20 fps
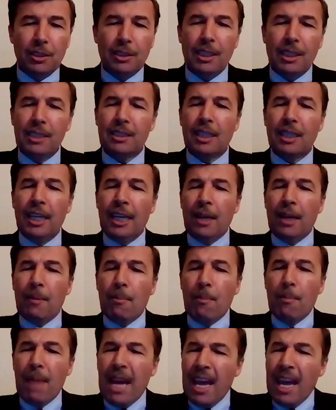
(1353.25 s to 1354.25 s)
It says,
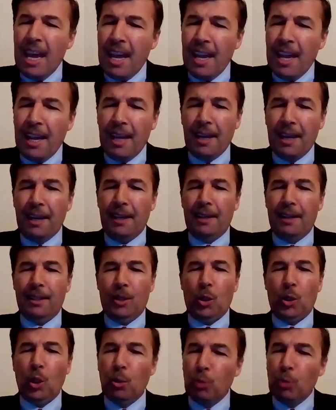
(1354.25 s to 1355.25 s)
man,
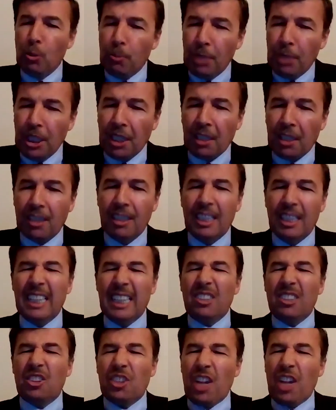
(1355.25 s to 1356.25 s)
human being,
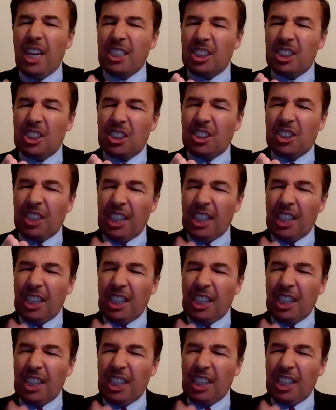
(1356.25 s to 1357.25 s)

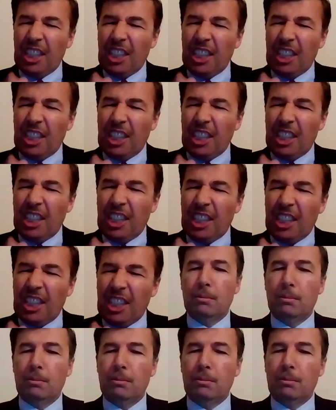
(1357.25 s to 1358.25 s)
transgresses
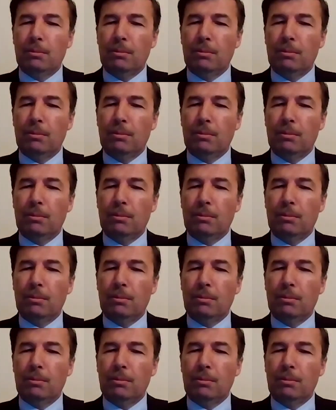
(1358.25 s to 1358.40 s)
once.